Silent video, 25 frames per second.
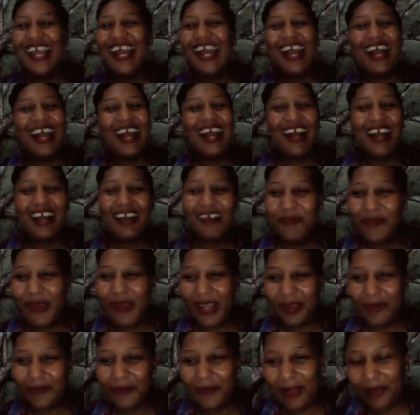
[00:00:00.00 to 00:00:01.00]
Oh,
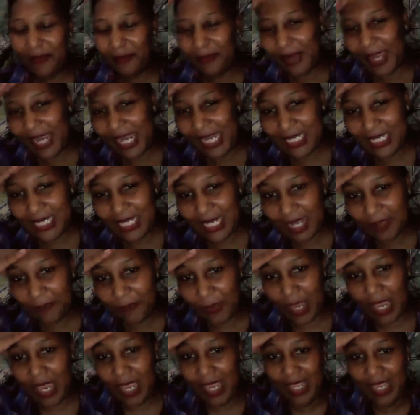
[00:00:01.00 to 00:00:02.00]
my mind, no?
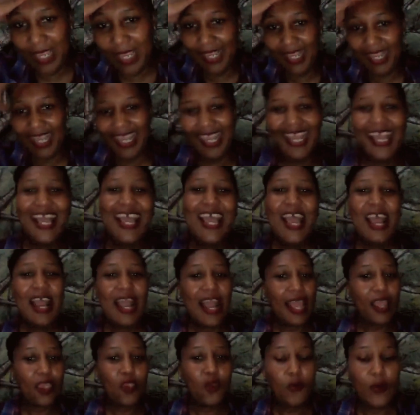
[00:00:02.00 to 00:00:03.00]

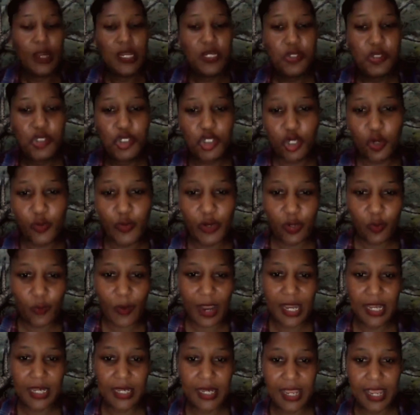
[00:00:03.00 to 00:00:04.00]
Like you want to show it
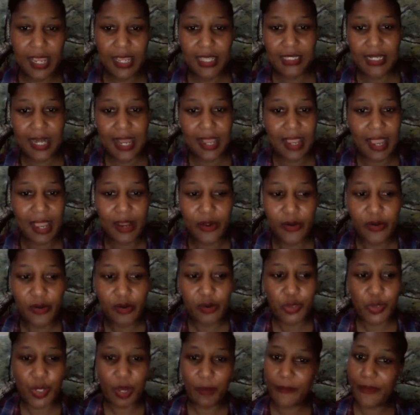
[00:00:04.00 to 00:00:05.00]
one day, like, I don't know,
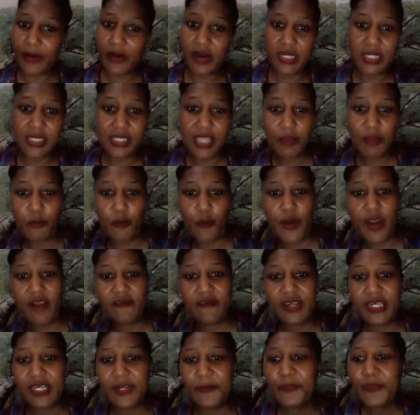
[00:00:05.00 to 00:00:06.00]
to embarrass them or
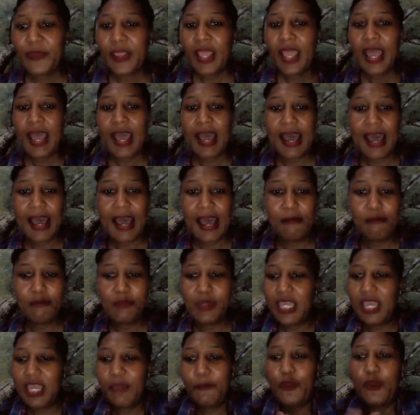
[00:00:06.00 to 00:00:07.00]
whatever.
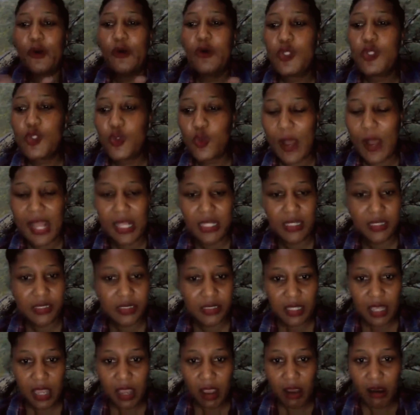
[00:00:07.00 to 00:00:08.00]
Keep those
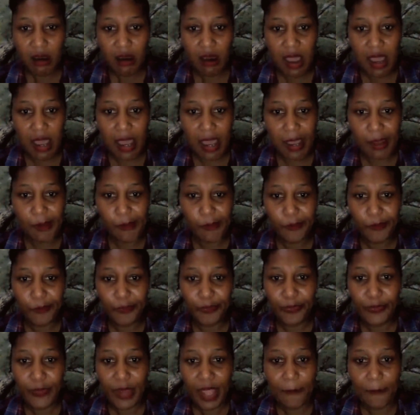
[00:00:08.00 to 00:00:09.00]
ones.
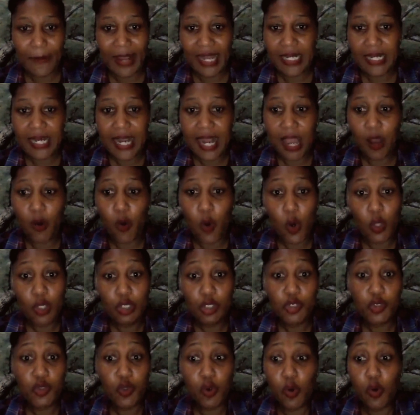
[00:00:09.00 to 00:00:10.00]
but now
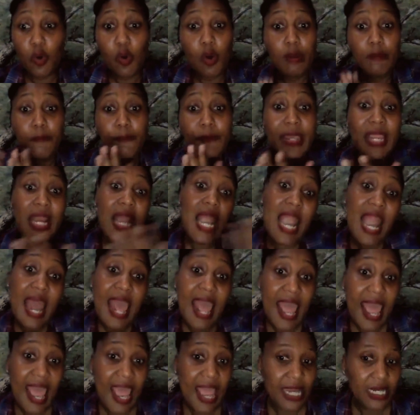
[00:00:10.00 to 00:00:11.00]
also be
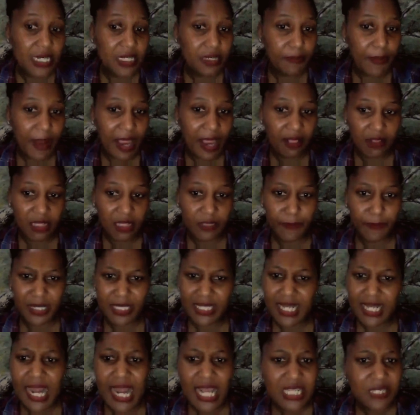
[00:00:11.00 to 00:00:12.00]
led by this person
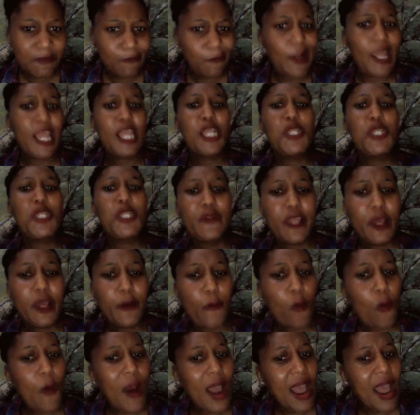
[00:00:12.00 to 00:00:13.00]
and explain to them
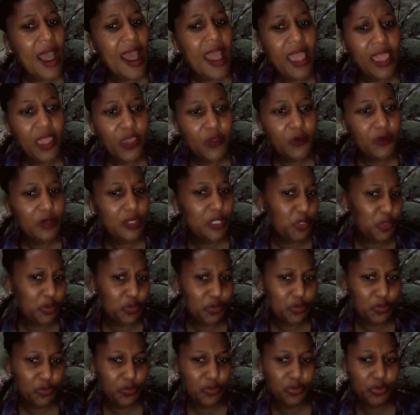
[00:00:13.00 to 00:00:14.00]
why you need to